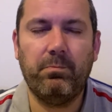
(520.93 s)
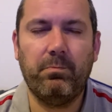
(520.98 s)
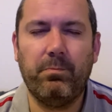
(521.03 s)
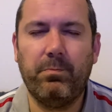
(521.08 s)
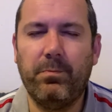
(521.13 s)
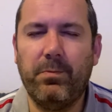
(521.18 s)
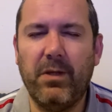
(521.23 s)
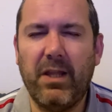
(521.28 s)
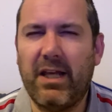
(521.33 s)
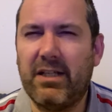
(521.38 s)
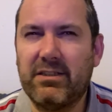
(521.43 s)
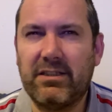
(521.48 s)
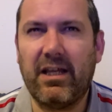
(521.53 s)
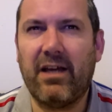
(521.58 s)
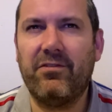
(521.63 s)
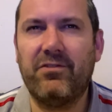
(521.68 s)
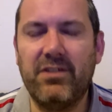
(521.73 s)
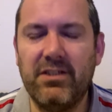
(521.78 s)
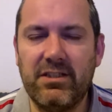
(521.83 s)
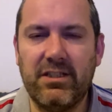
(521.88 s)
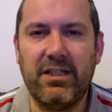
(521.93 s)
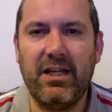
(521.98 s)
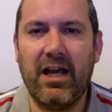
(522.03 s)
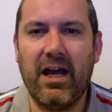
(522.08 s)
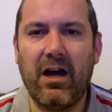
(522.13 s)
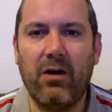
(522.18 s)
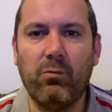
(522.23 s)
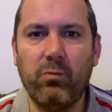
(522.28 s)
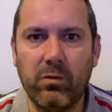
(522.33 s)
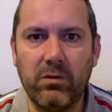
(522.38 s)
But that's daft, isn't it?
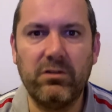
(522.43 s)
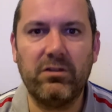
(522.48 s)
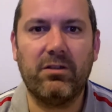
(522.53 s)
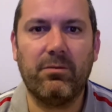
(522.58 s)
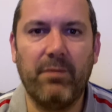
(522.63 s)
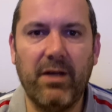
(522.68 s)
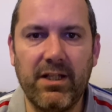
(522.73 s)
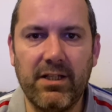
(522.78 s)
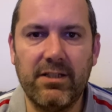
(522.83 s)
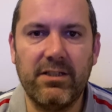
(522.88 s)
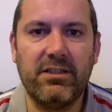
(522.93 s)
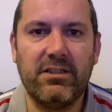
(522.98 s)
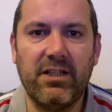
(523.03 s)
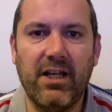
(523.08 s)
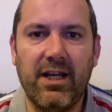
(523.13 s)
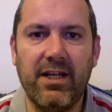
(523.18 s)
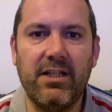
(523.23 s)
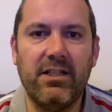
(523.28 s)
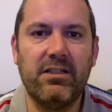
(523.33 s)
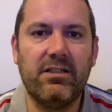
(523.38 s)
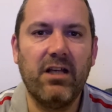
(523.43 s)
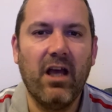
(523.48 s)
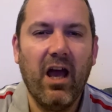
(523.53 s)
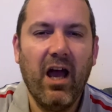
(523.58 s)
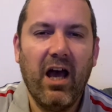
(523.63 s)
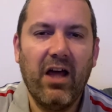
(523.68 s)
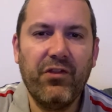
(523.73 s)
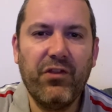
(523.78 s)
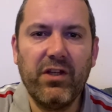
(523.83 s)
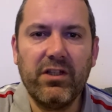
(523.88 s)
I want to make this change.
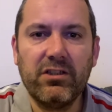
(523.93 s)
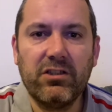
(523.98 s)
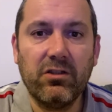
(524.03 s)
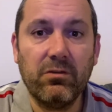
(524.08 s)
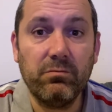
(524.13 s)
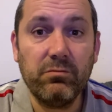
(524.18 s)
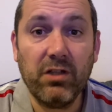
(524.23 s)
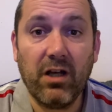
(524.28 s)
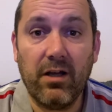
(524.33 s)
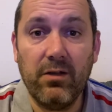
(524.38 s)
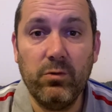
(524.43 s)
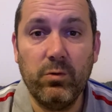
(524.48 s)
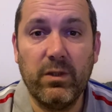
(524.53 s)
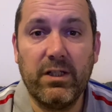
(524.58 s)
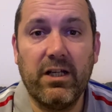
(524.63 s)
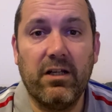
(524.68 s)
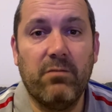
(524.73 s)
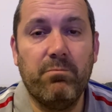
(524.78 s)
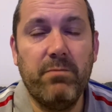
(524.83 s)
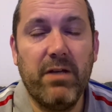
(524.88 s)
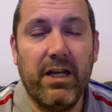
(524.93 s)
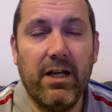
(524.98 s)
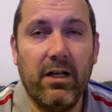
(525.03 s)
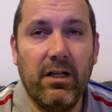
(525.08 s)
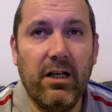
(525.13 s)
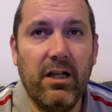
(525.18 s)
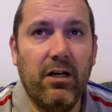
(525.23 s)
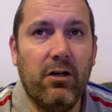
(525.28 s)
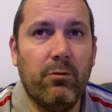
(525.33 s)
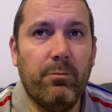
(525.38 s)
I think sometimes we can be a
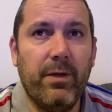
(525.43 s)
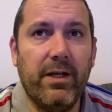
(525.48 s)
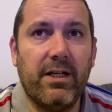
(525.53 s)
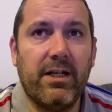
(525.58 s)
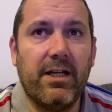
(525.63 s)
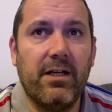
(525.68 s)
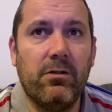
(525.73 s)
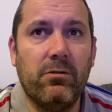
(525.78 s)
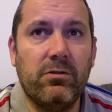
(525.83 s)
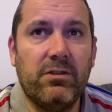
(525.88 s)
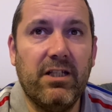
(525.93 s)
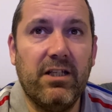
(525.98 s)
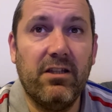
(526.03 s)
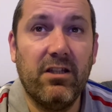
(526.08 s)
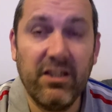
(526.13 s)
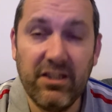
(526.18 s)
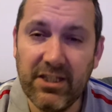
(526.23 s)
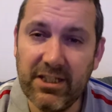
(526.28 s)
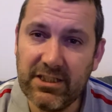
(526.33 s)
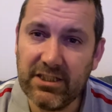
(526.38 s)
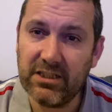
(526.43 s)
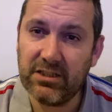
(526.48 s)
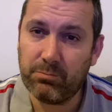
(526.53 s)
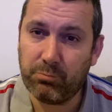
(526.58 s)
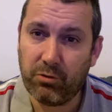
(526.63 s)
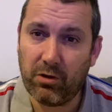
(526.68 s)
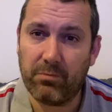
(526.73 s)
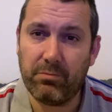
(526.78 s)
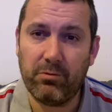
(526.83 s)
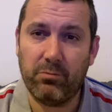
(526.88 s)
little bit guilty, and this is a
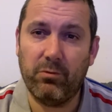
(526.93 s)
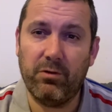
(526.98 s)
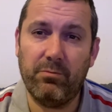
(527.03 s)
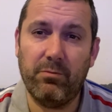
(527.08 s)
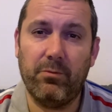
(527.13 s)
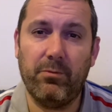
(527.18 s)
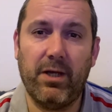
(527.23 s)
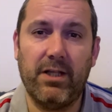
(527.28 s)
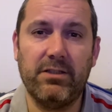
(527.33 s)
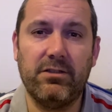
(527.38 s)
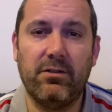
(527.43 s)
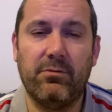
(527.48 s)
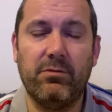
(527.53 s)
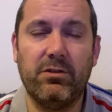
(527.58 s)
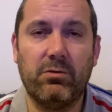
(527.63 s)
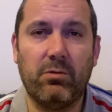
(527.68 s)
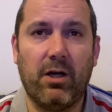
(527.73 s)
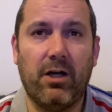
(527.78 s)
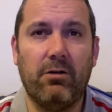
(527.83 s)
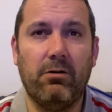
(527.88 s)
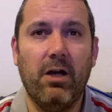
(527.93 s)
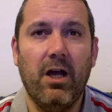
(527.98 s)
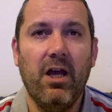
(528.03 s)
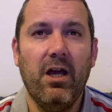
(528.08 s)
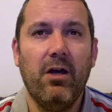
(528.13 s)
problem with momentum as well.